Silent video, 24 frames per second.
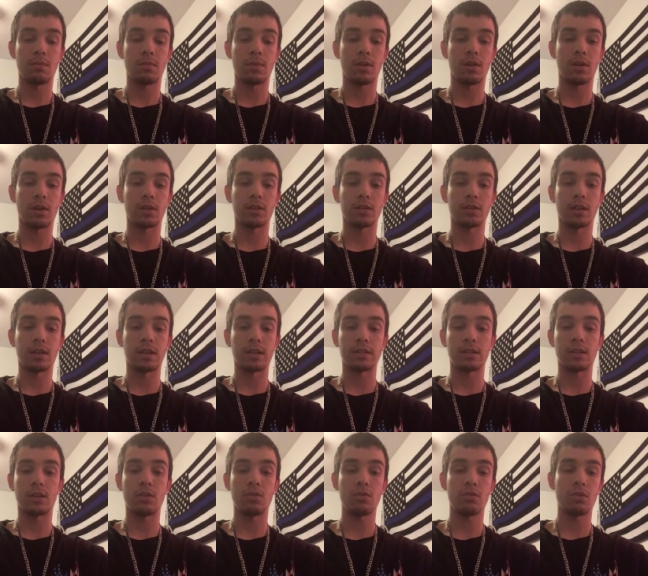Because, like I
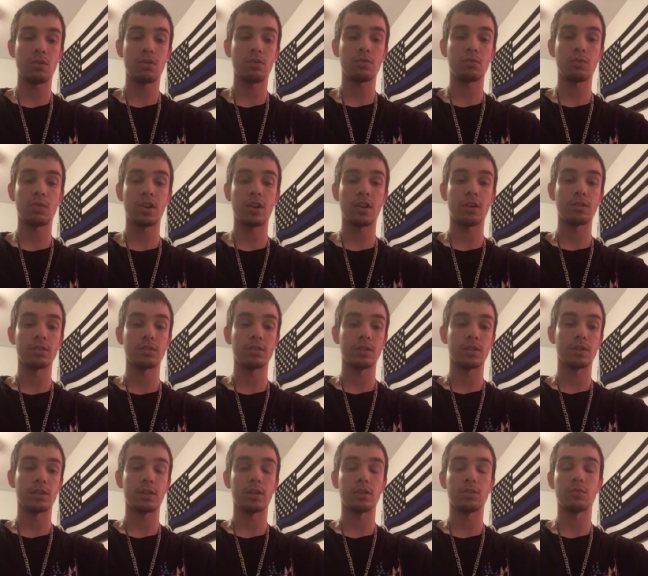said, who knows what else
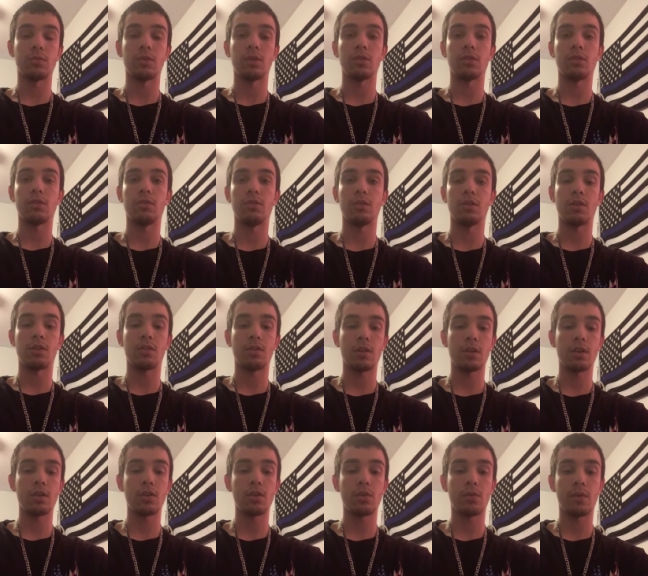these kids went through. You know,
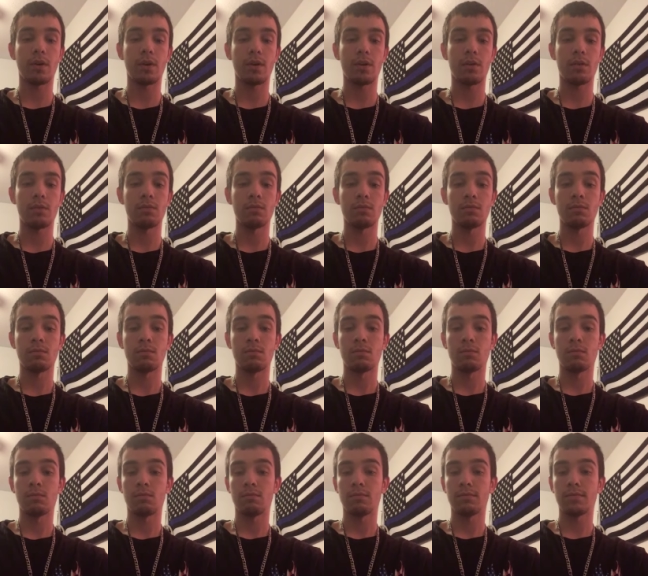they could have went
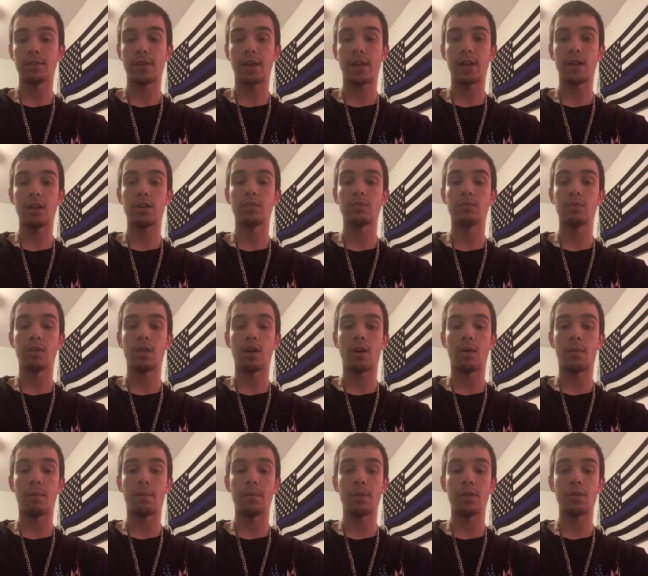days
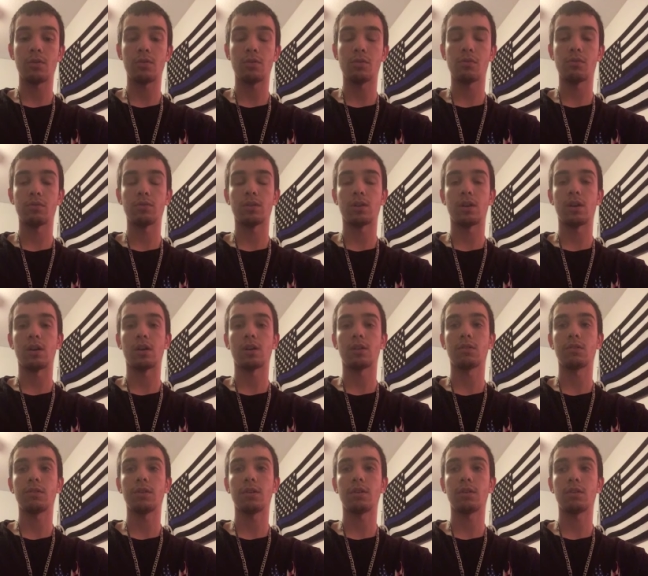without meals, uh,
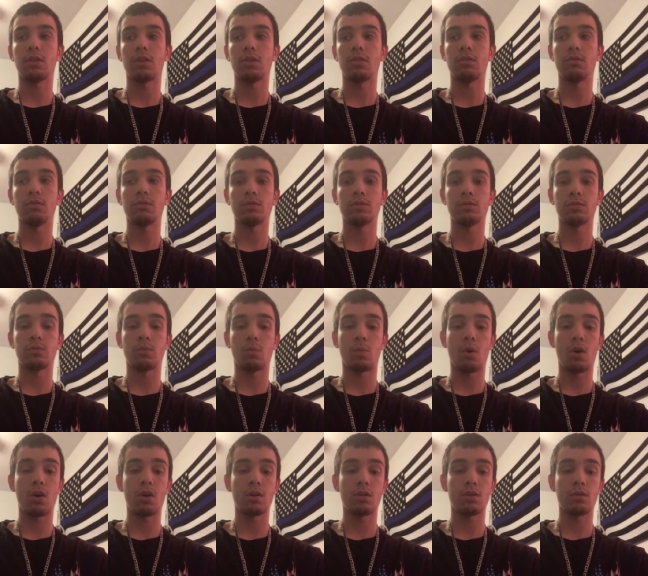clean clothes,
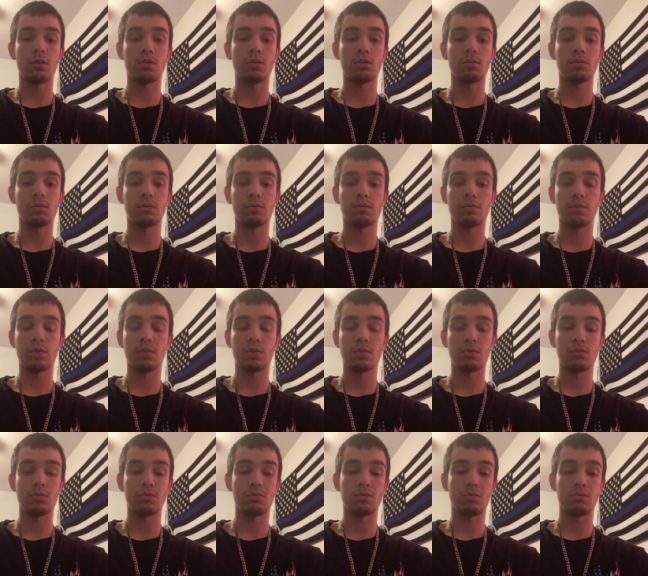water,
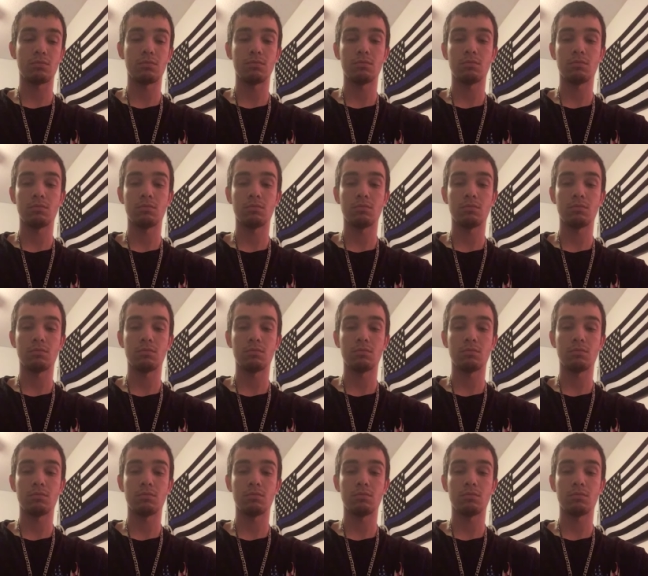food,